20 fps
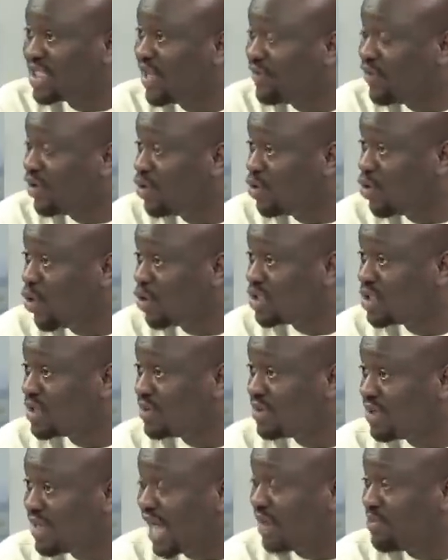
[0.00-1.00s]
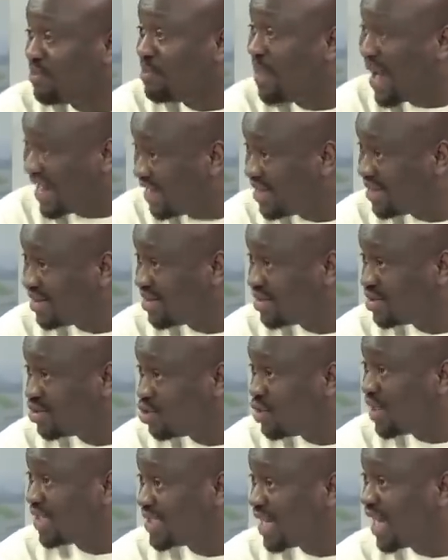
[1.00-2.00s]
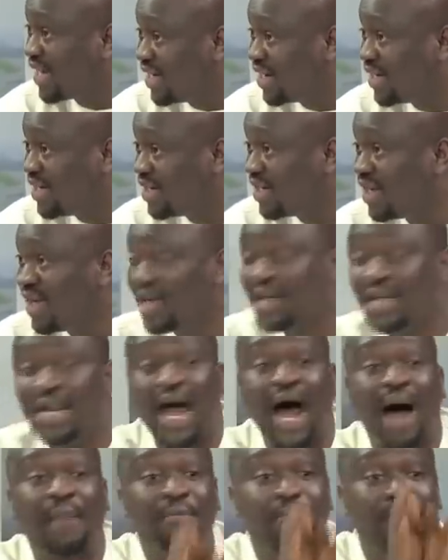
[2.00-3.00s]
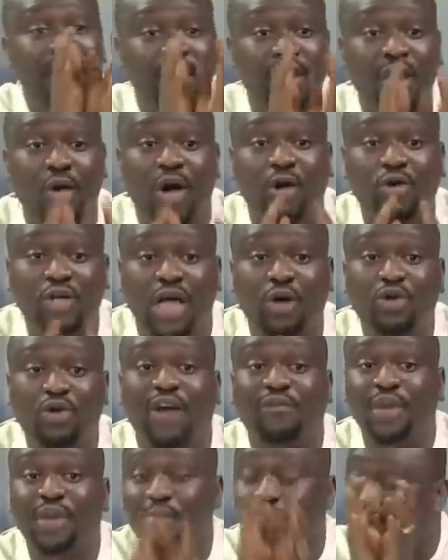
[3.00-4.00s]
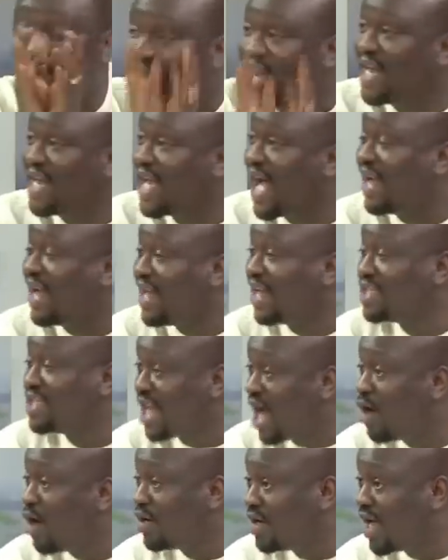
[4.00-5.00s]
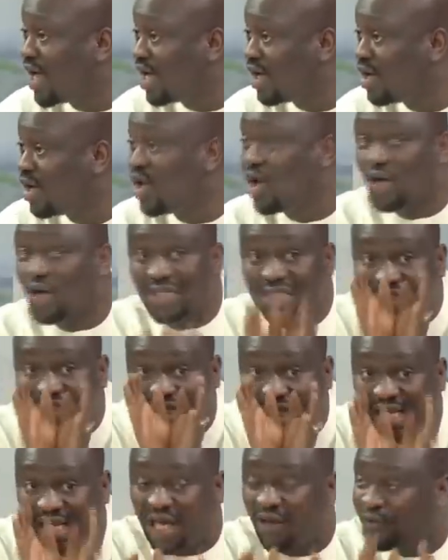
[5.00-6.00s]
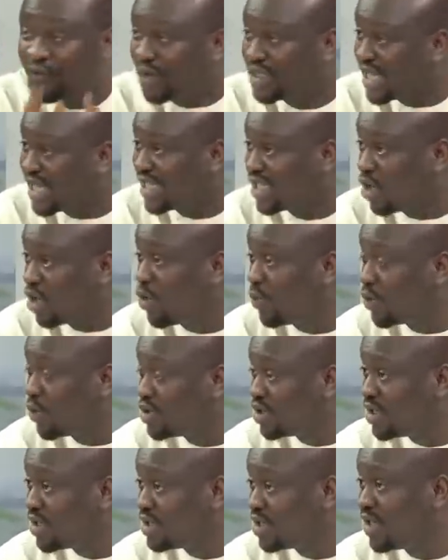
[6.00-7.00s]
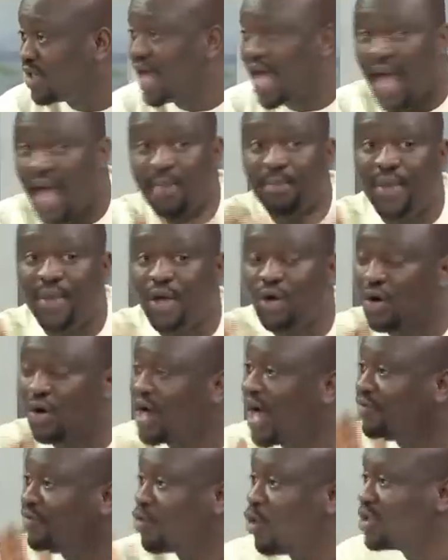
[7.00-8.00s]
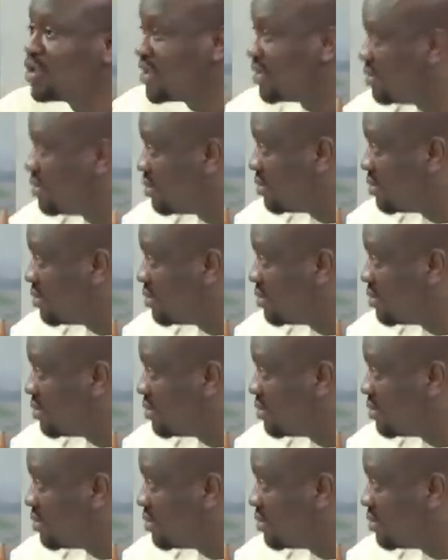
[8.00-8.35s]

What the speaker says: giving that money to the said lady, there would have been many Ghanaians out there seeking for such an opportunity and may not have got it.